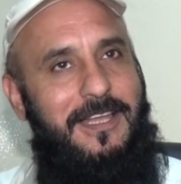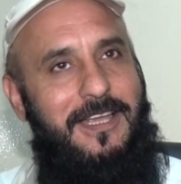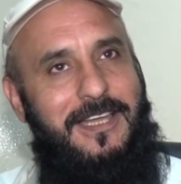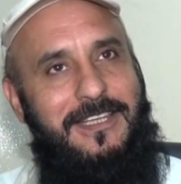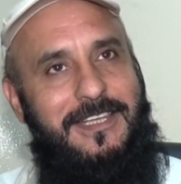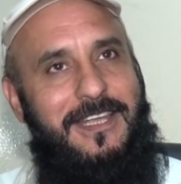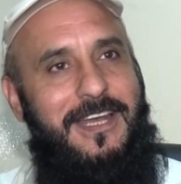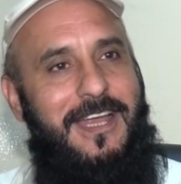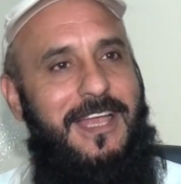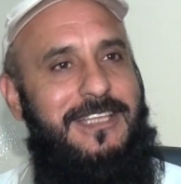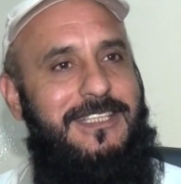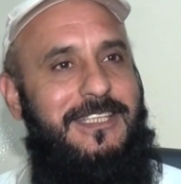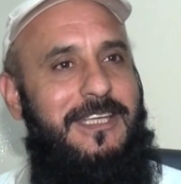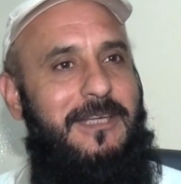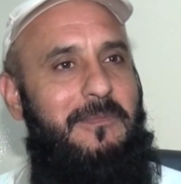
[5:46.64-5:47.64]
And they are
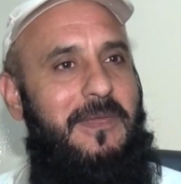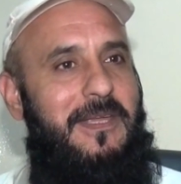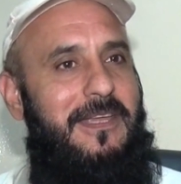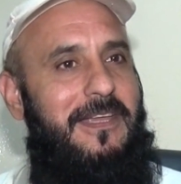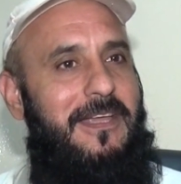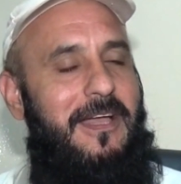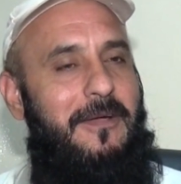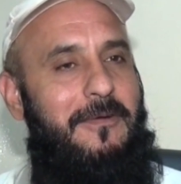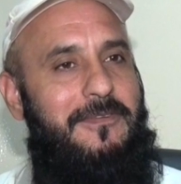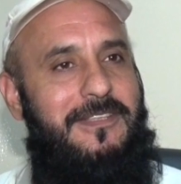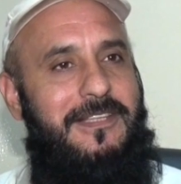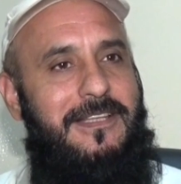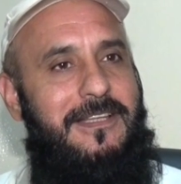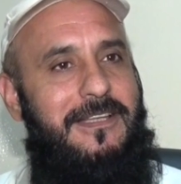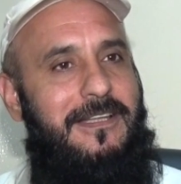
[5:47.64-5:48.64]
asking me how is
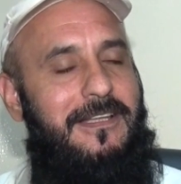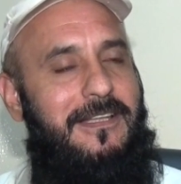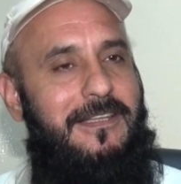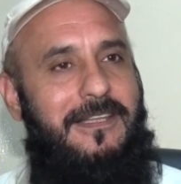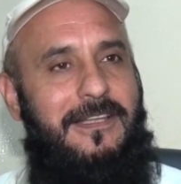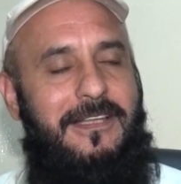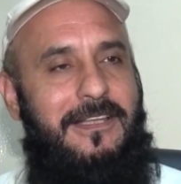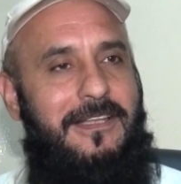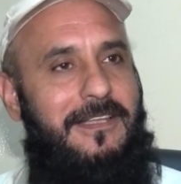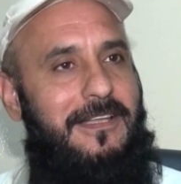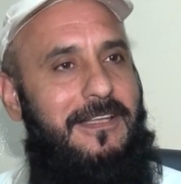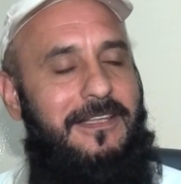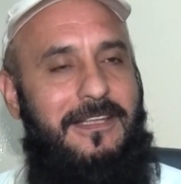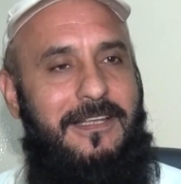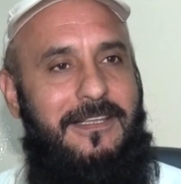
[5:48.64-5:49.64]
the
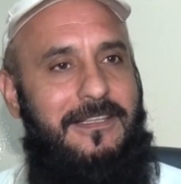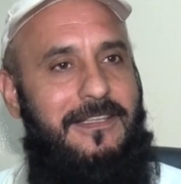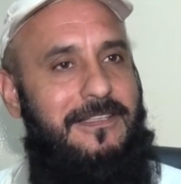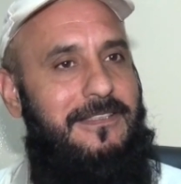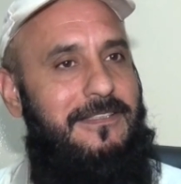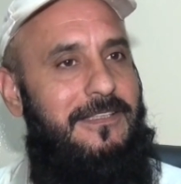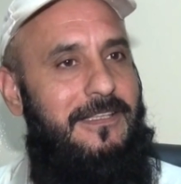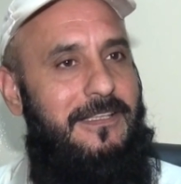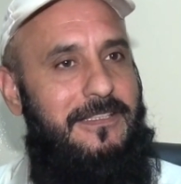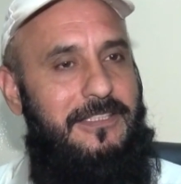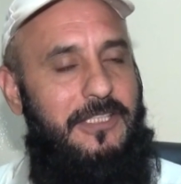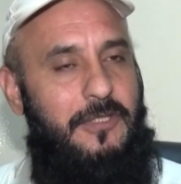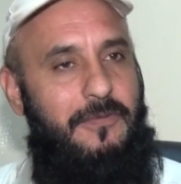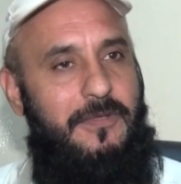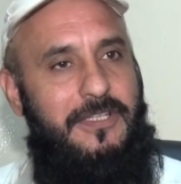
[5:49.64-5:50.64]

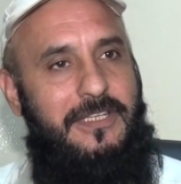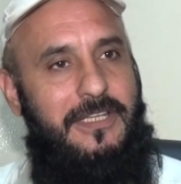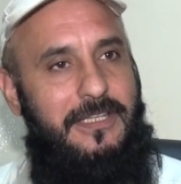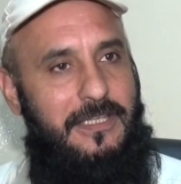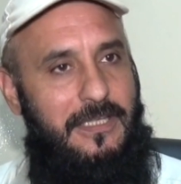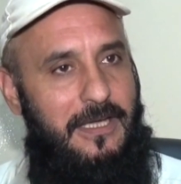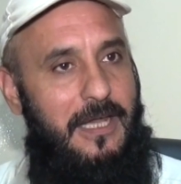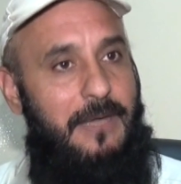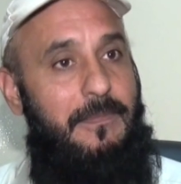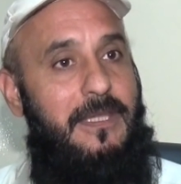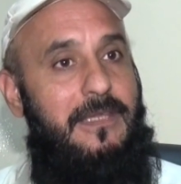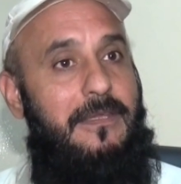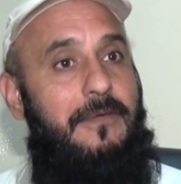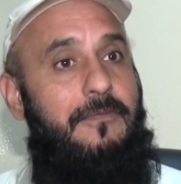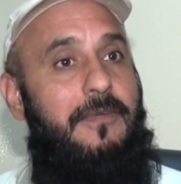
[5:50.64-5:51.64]
situation there. I
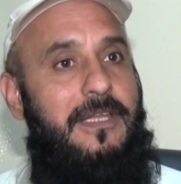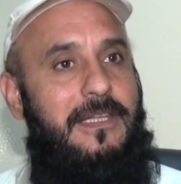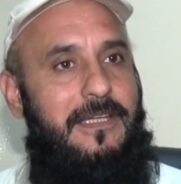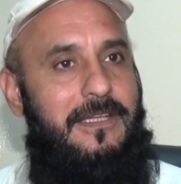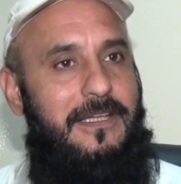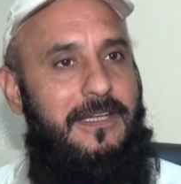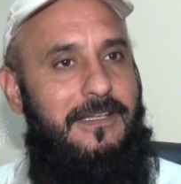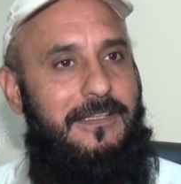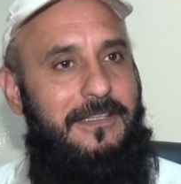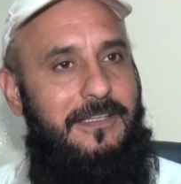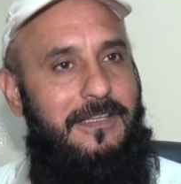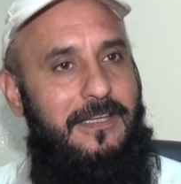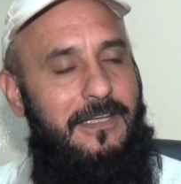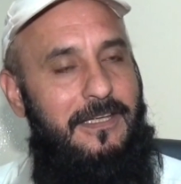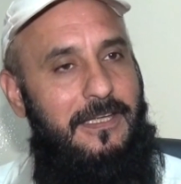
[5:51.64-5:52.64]
mean the weather,
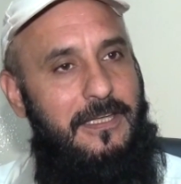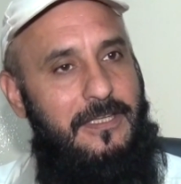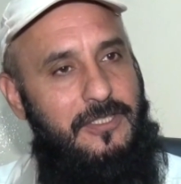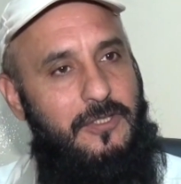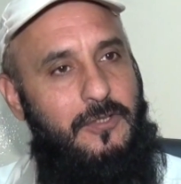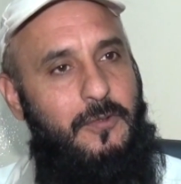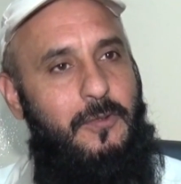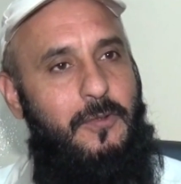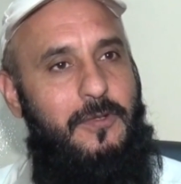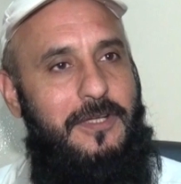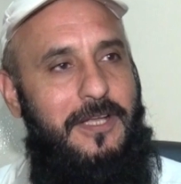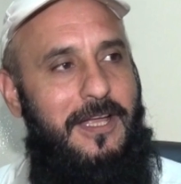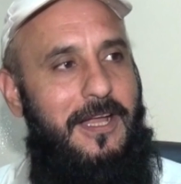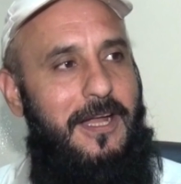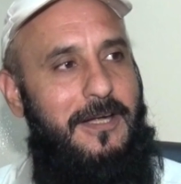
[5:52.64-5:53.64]
is it cold,
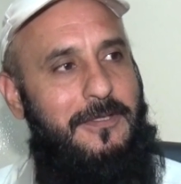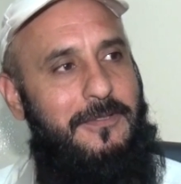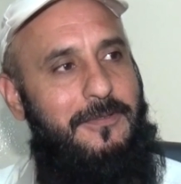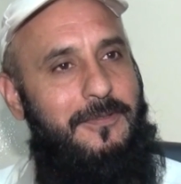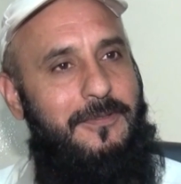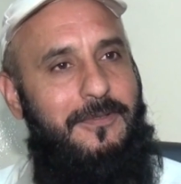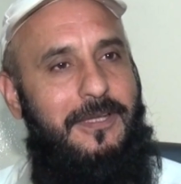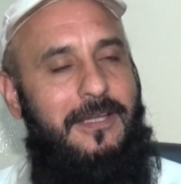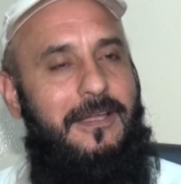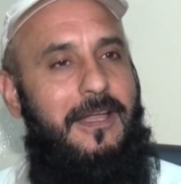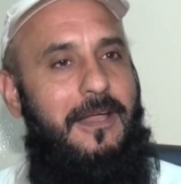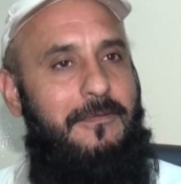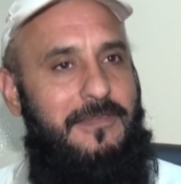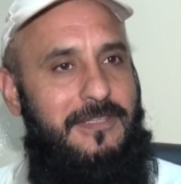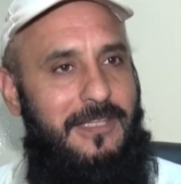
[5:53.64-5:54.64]
hot, or
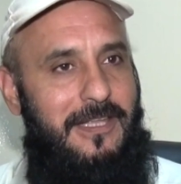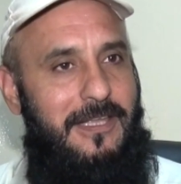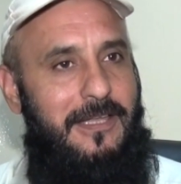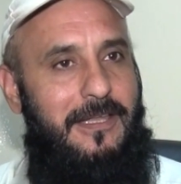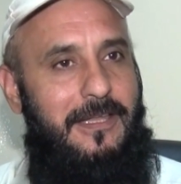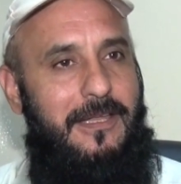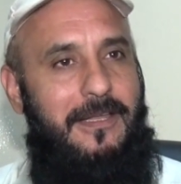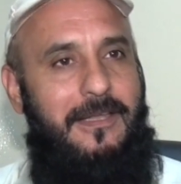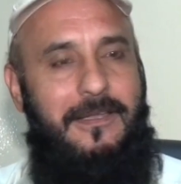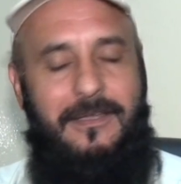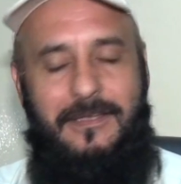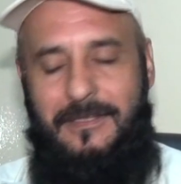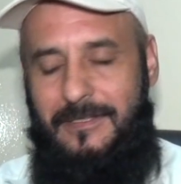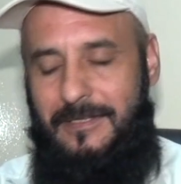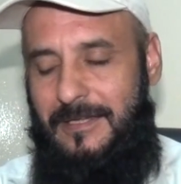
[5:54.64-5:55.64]
how is
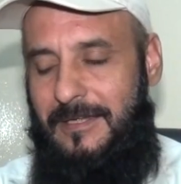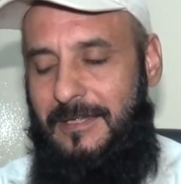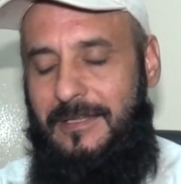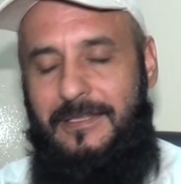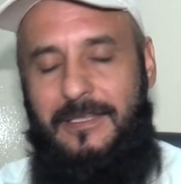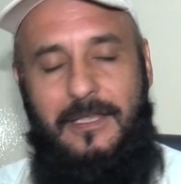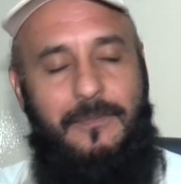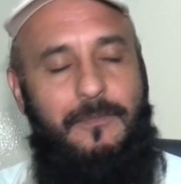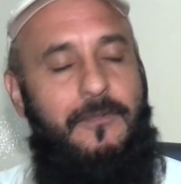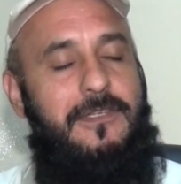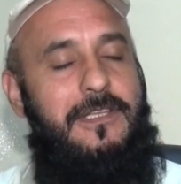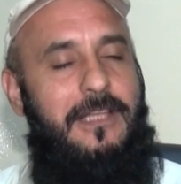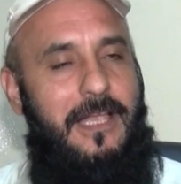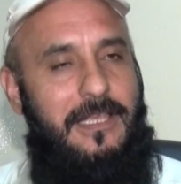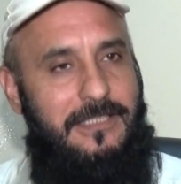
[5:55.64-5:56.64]
the? They're
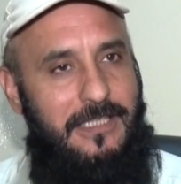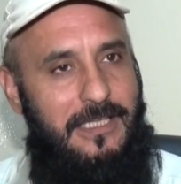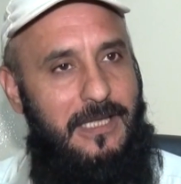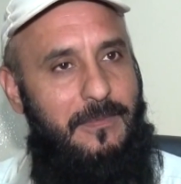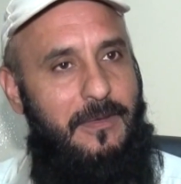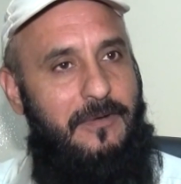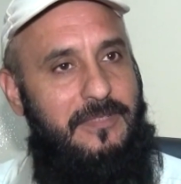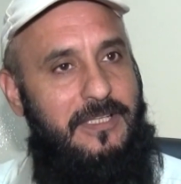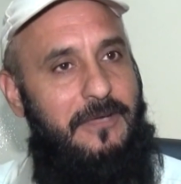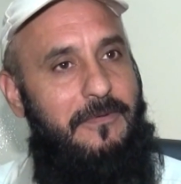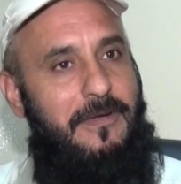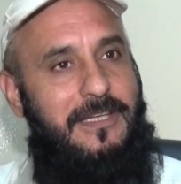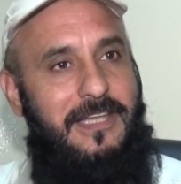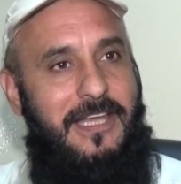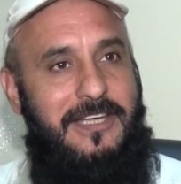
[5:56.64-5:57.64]
mostly asking about
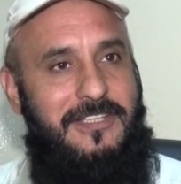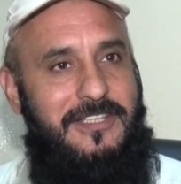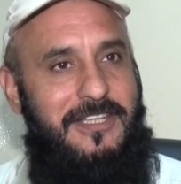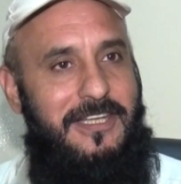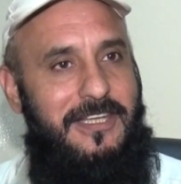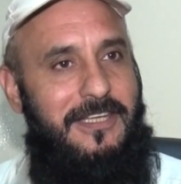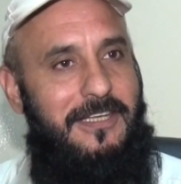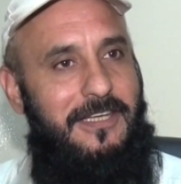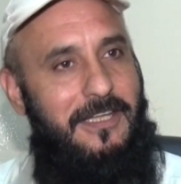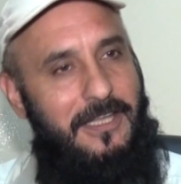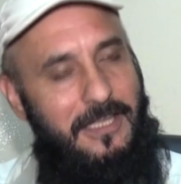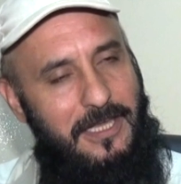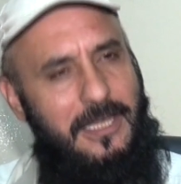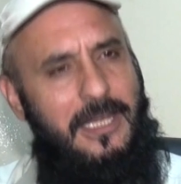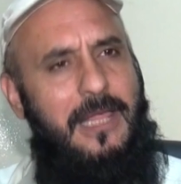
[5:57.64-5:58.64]
COVID-19.
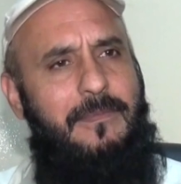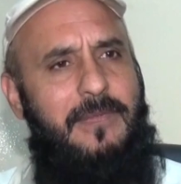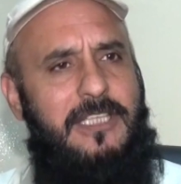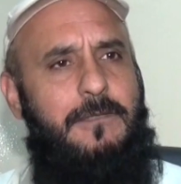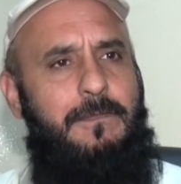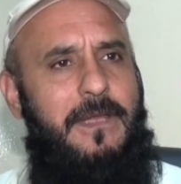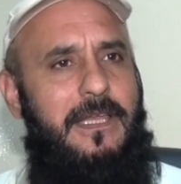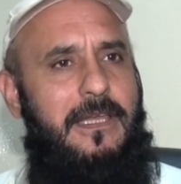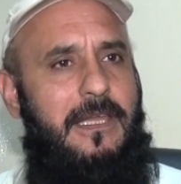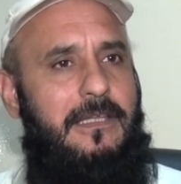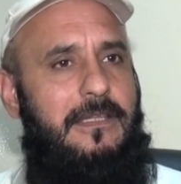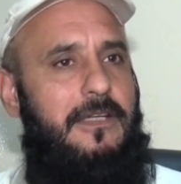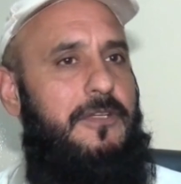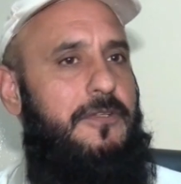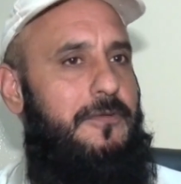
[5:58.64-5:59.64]
And I'm
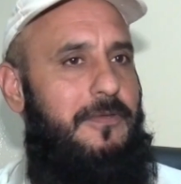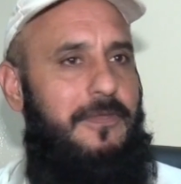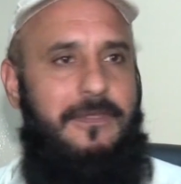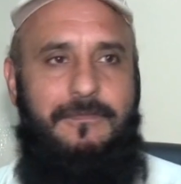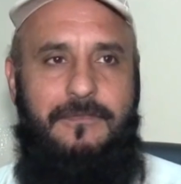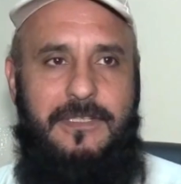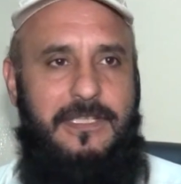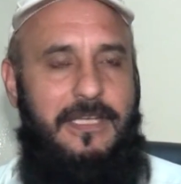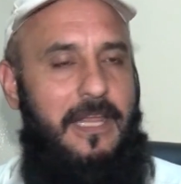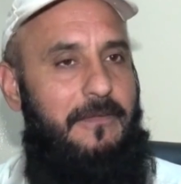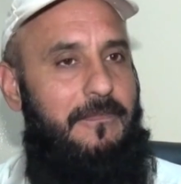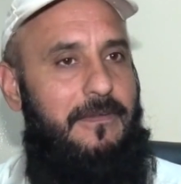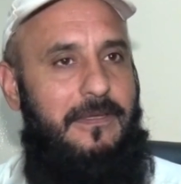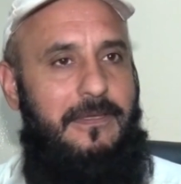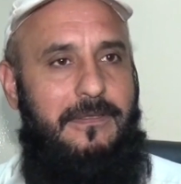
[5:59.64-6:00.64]
explaining the truth,
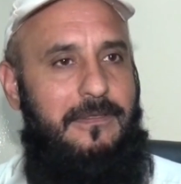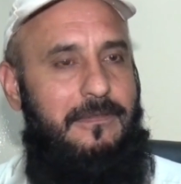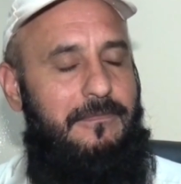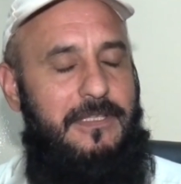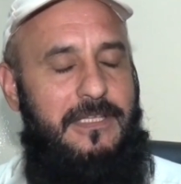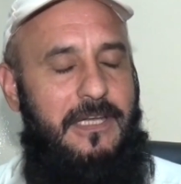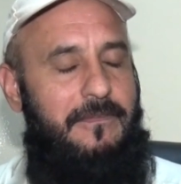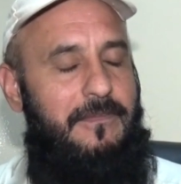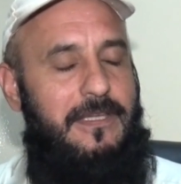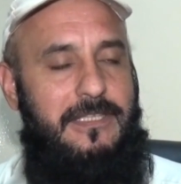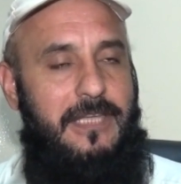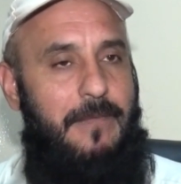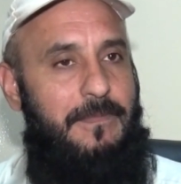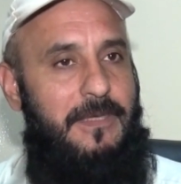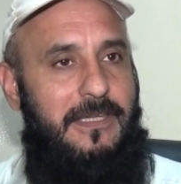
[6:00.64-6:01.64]
whatever is
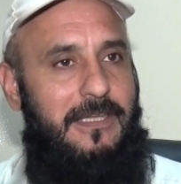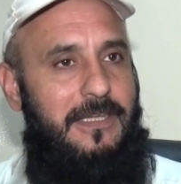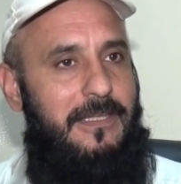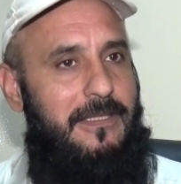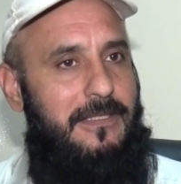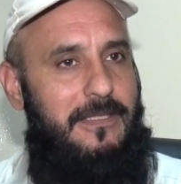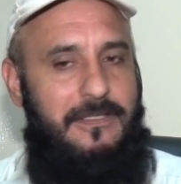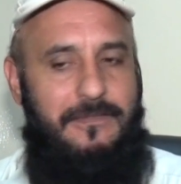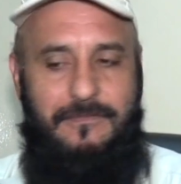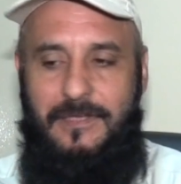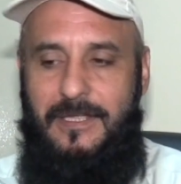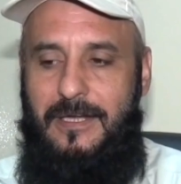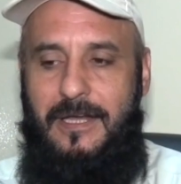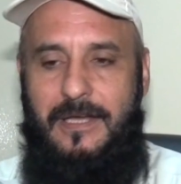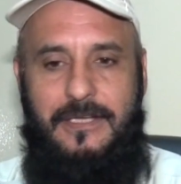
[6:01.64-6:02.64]
happening here, that we
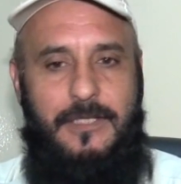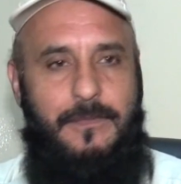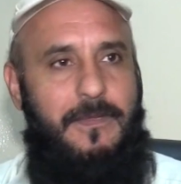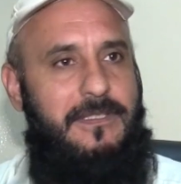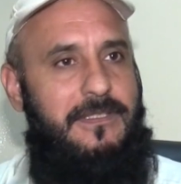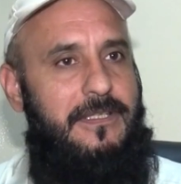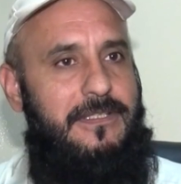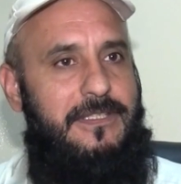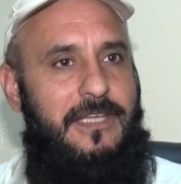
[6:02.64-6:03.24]
are 100%